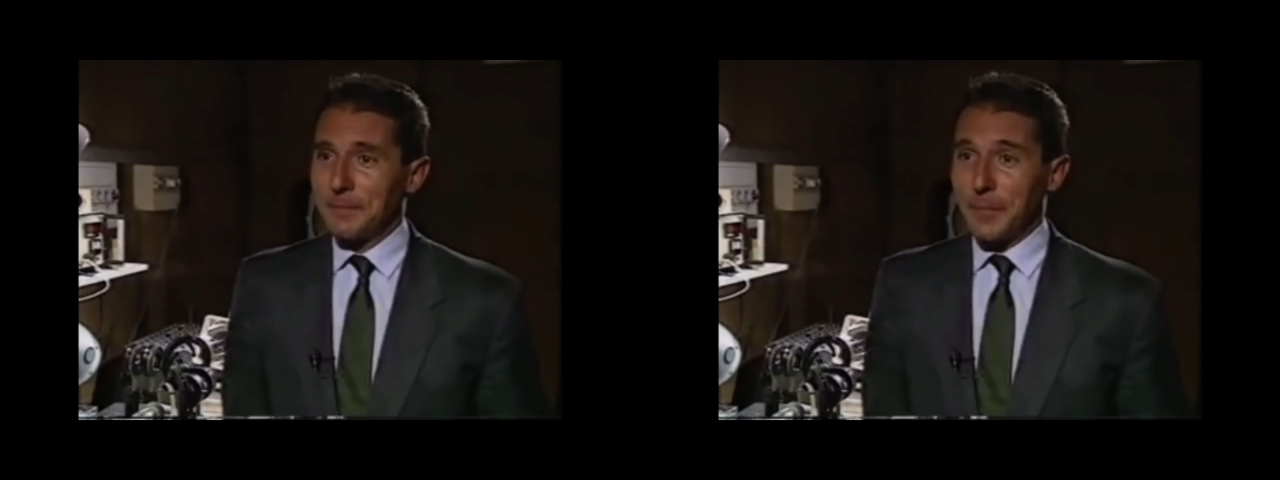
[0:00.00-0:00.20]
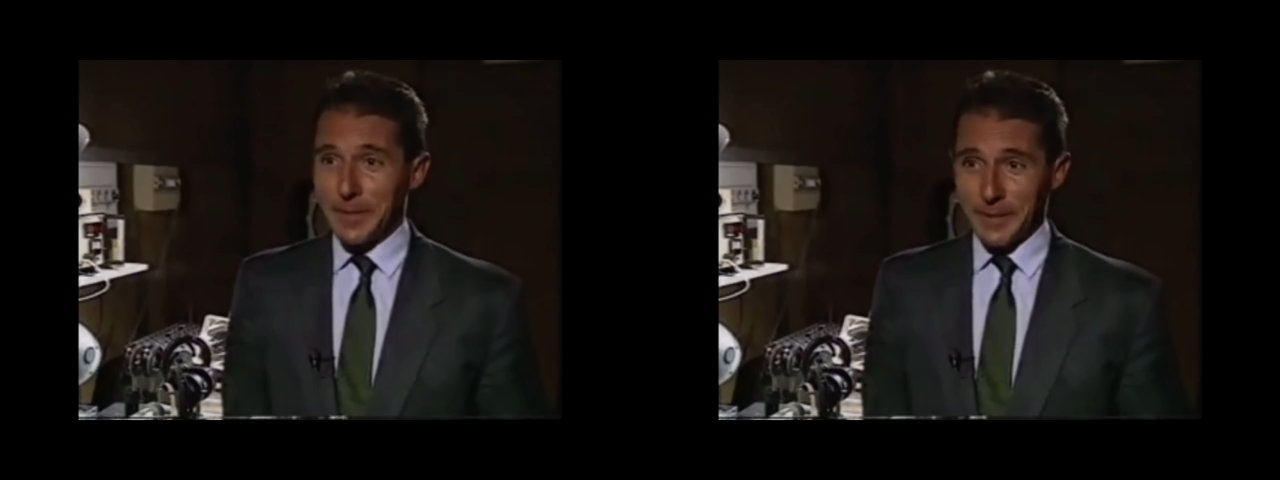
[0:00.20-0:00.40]

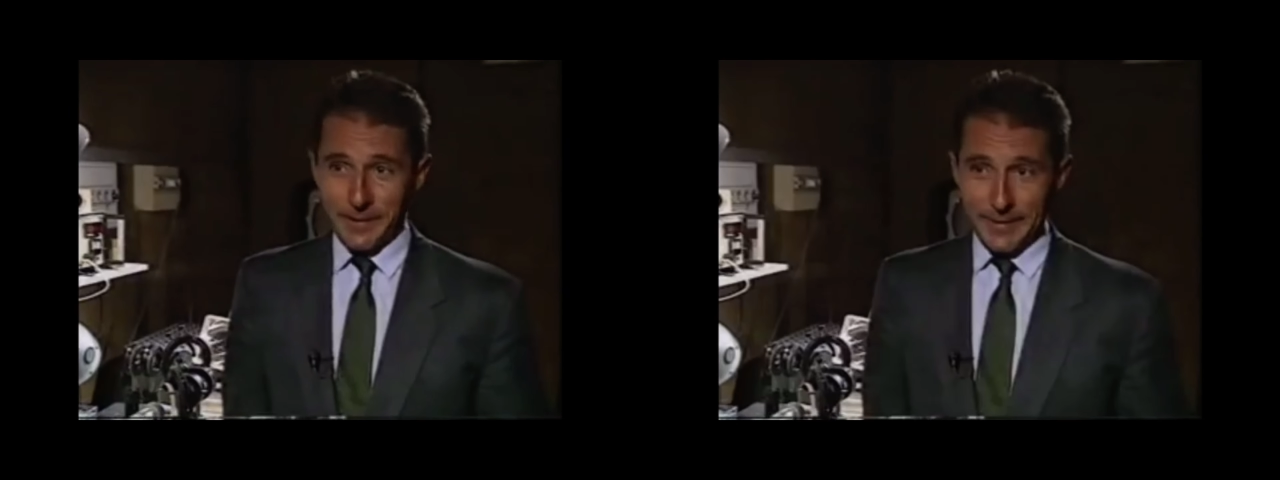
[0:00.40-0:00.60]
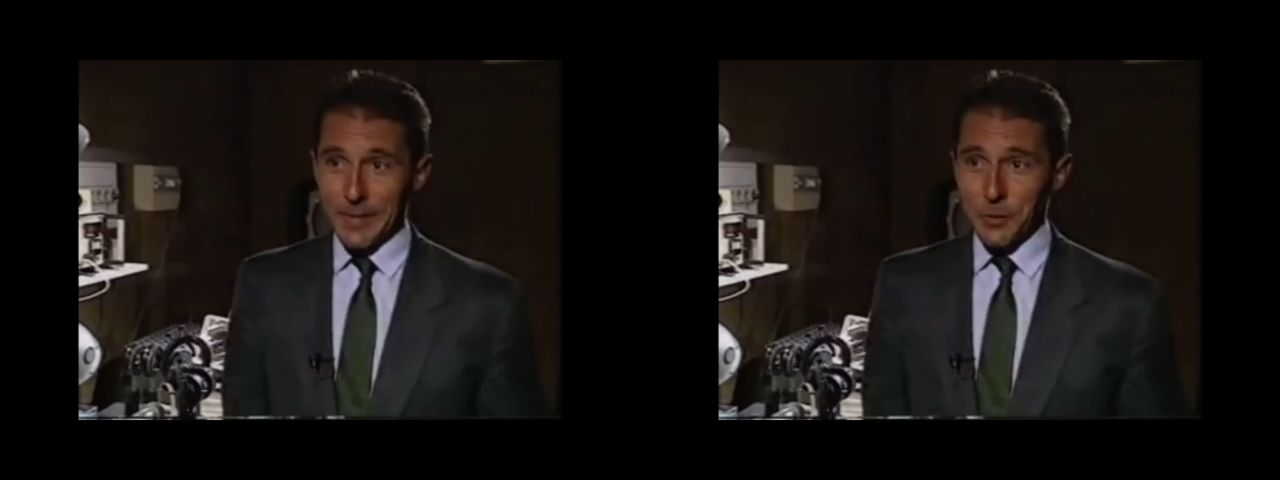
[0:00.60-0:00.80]
by
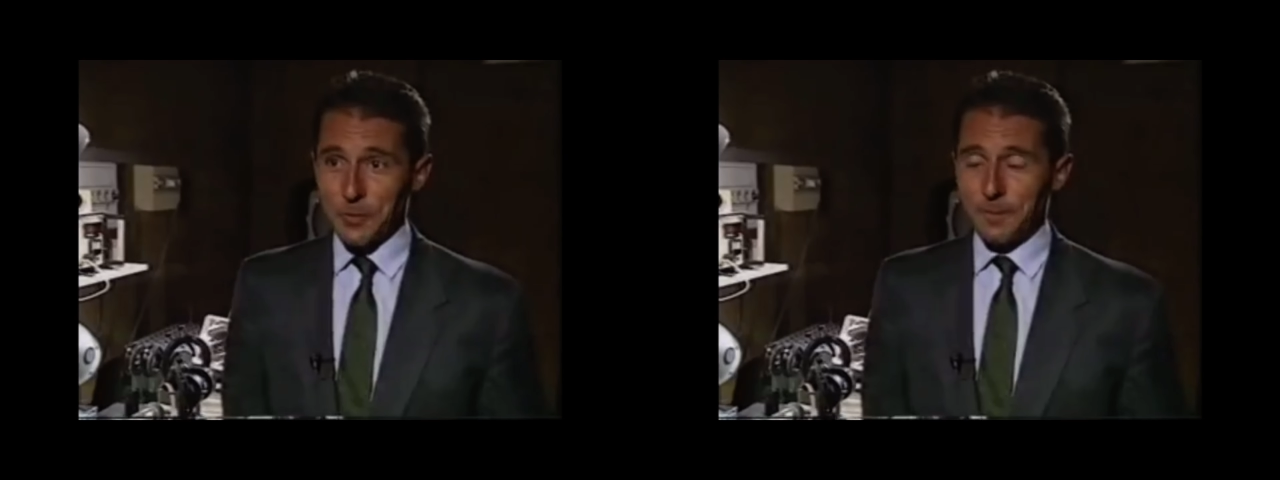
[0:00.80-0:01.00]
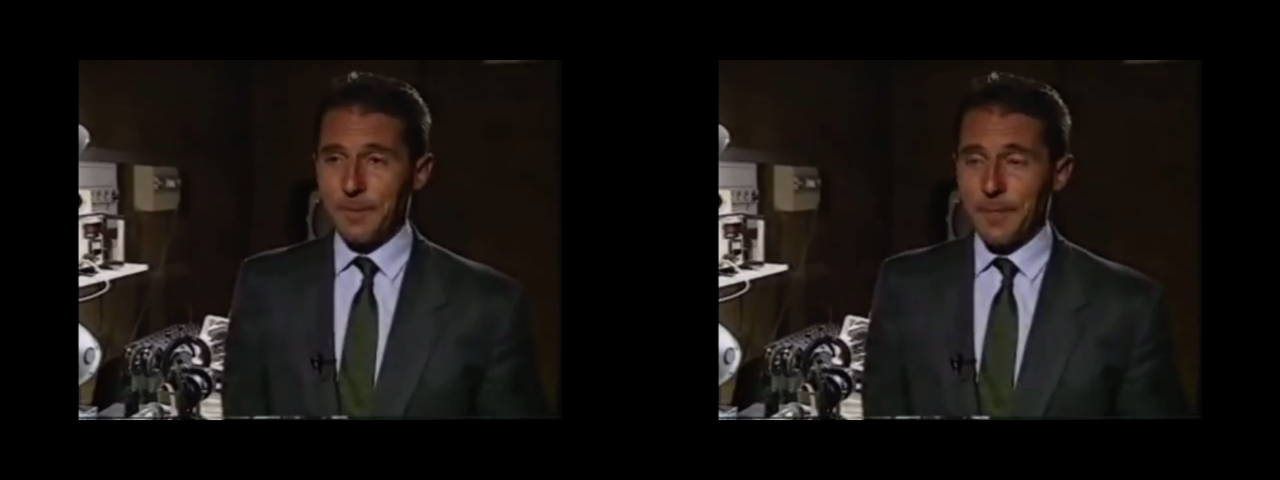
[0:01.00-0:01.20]

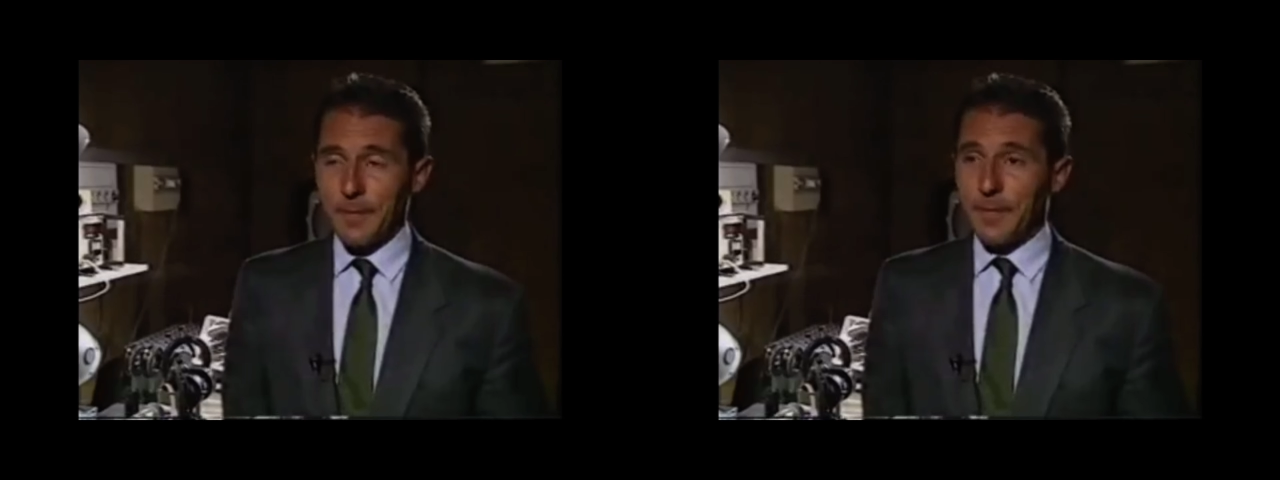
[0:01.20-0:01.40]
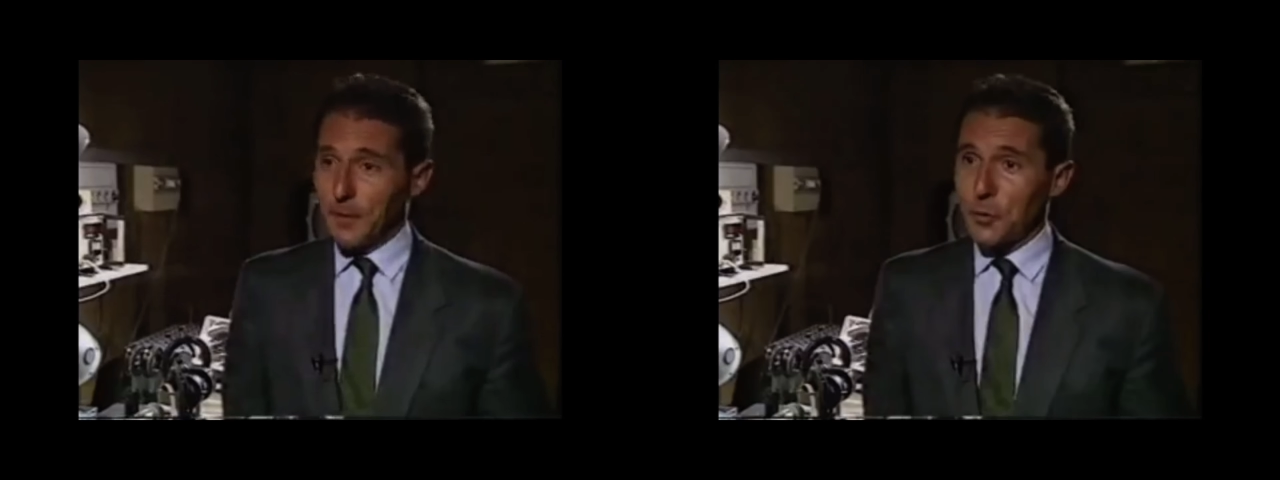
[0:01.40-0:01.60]
yellow
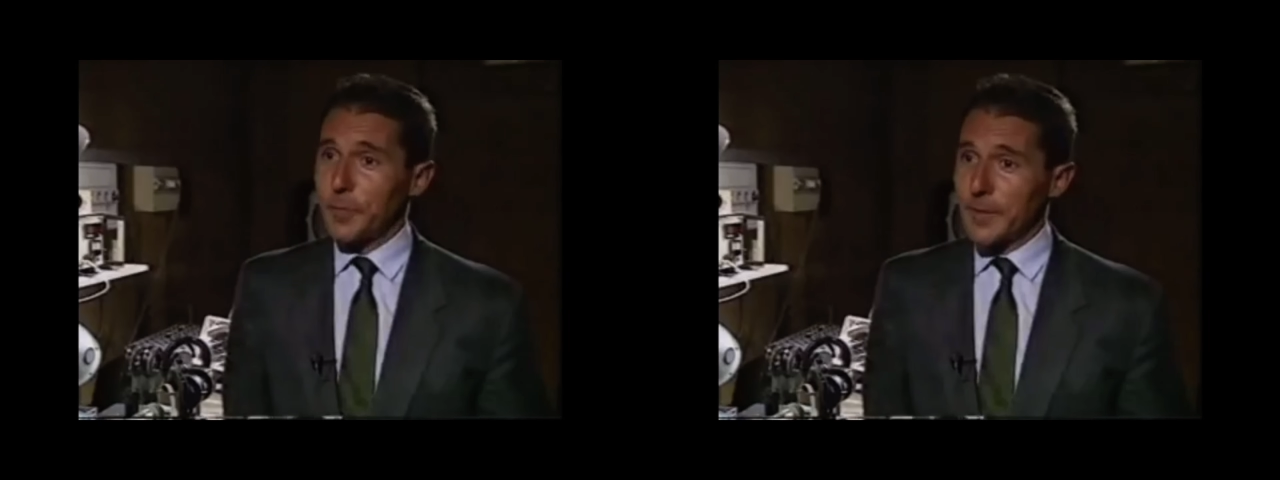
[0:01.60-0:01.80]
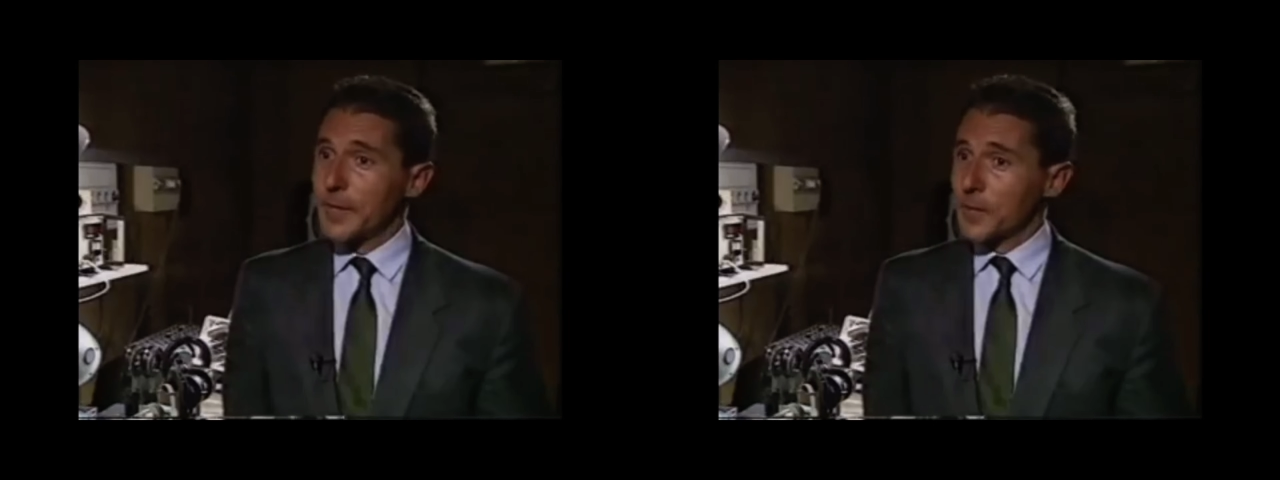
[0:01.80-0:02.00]
than to
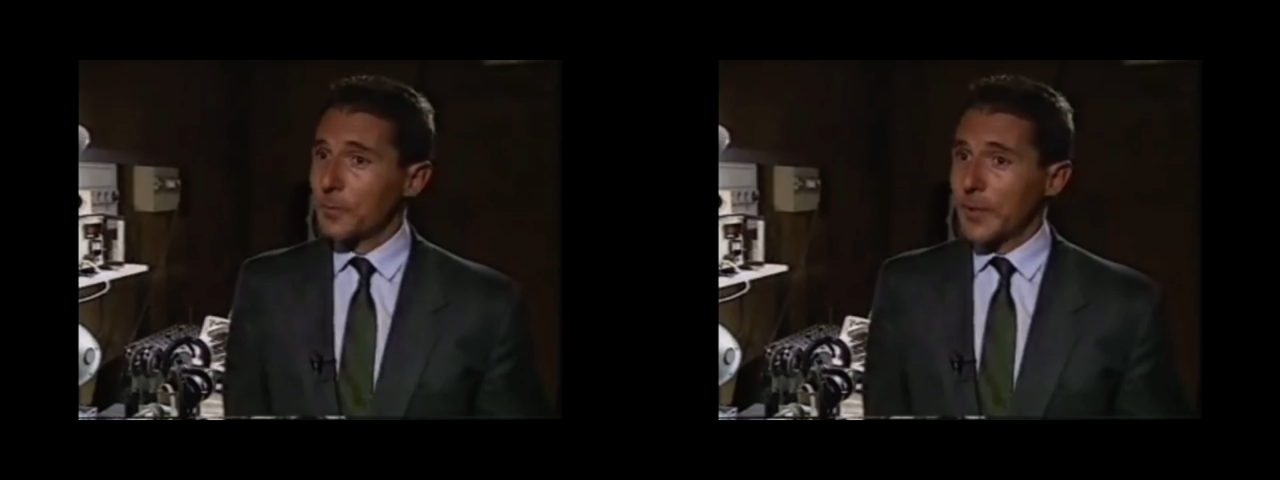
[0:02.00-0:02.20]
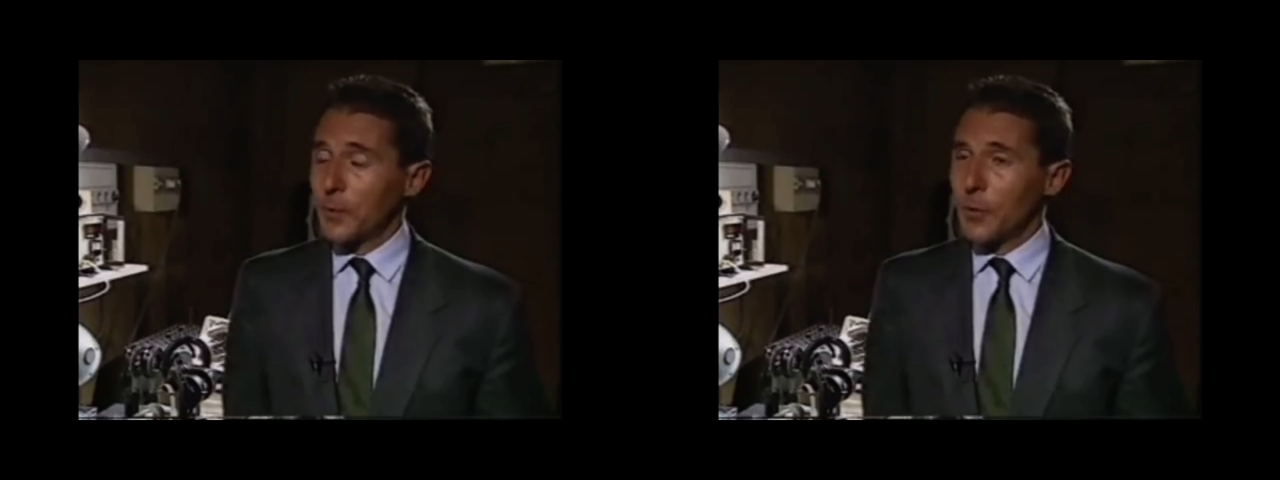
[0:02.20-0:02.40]
be dazzled
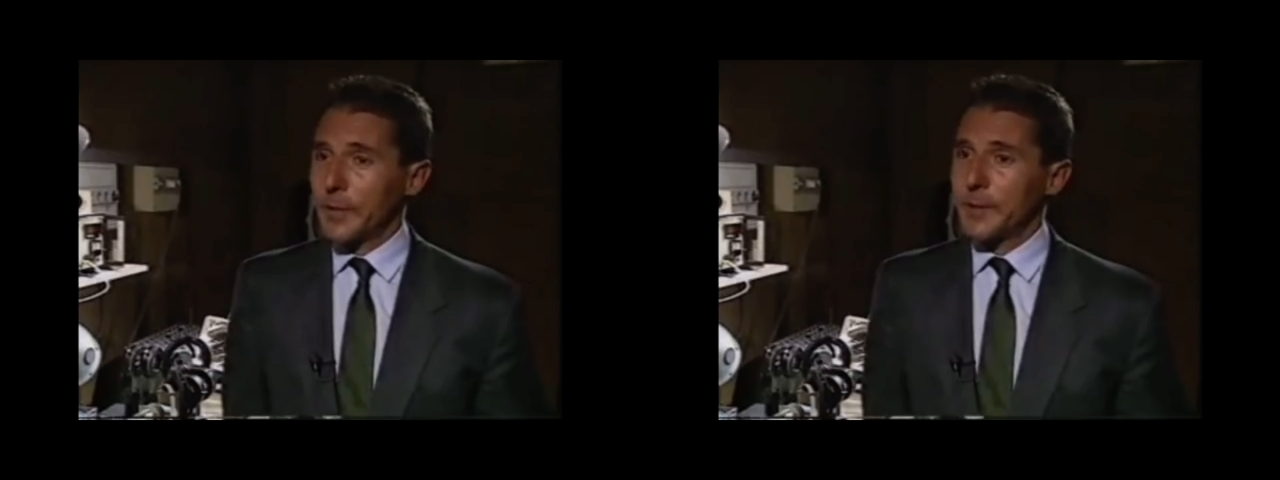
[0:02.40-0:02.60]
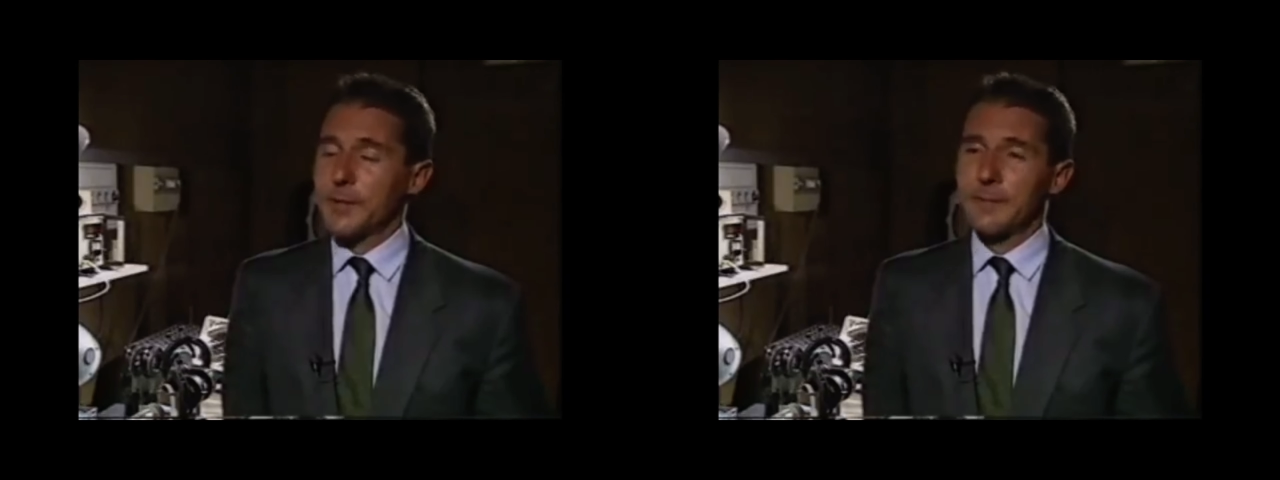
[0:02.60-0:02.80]
by
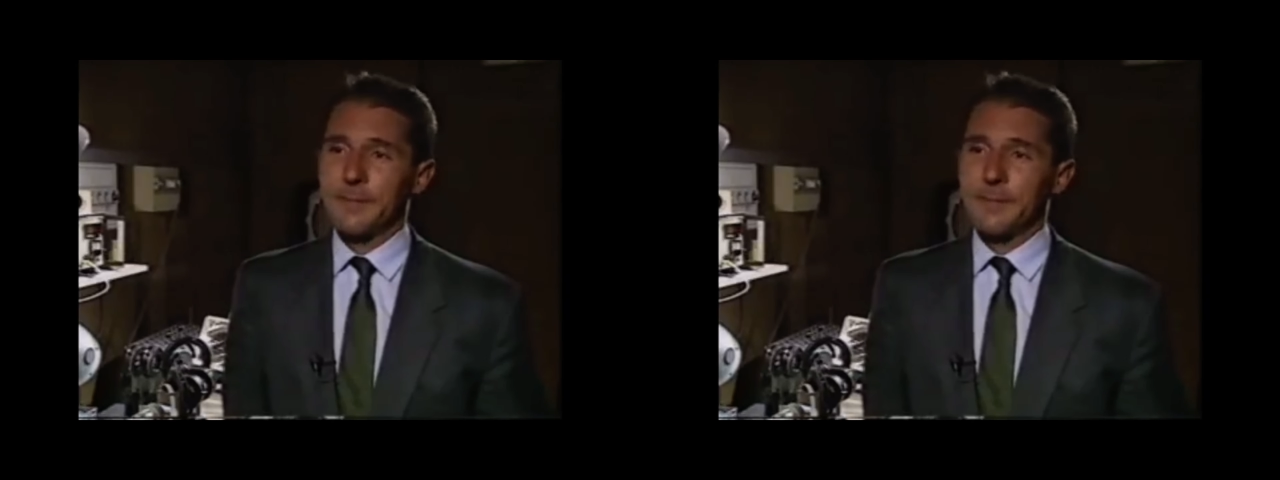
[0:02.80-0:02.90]
white.